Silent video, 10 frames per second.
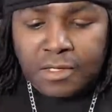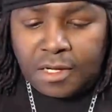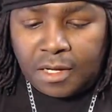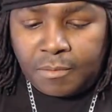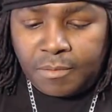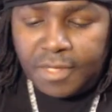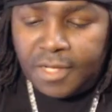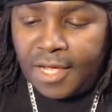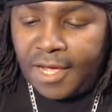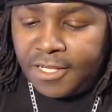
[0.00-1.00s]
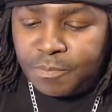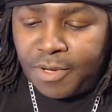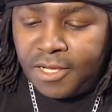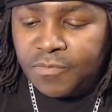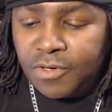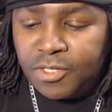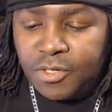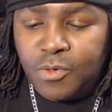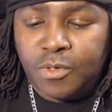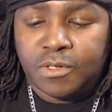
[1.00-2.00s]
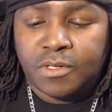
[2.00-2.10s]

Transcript: Um, it has space for two